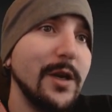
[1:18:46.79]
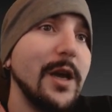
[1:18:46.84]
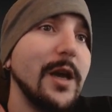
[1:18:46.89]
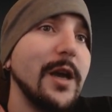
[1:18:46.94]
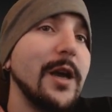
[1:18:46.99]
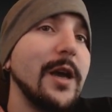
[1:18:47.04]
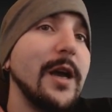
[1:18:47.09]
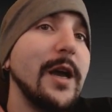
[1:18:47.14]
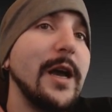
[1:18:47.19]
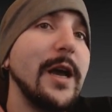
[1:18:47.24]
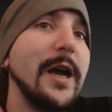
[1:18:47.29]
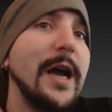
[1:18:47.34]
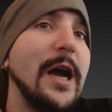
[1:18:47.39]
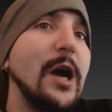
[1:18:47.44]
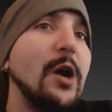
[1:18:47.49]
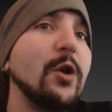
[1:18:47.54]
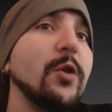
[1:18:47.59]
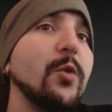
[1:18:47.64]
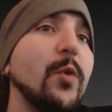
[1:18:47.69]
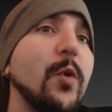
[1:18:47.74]
How
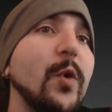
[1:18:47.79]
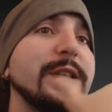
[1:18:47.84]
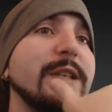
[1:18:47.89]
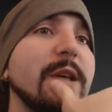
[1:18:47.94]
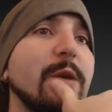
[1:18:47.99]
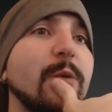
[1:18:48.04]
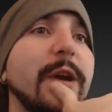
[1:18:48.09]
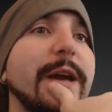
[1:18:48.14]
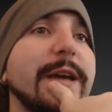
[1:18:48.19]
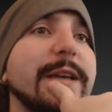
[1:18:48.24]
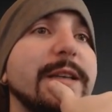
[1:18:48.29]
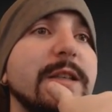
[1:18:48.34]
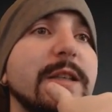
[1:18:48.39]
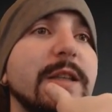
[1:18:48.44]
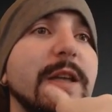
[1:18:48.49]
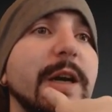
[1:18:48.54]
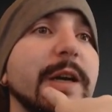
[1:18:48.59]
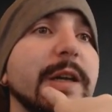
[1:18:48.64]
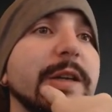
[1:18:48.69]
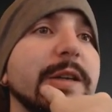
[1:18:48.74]
old was I when I
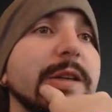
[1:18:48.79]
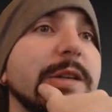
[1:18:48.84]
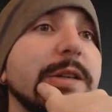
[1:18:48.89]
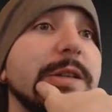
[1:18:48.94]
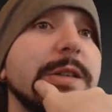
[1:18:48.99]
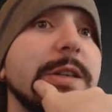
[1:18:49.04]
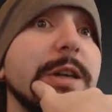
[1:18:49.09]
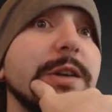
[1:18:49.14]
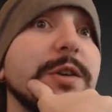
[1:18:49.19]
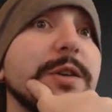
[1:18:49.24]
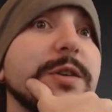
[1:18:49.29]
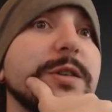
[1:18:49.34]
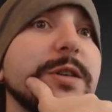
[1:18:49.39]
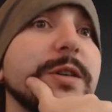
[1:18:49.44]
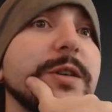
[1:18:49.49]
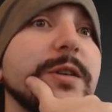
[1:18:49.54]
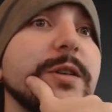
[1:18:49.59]
started? Seriously.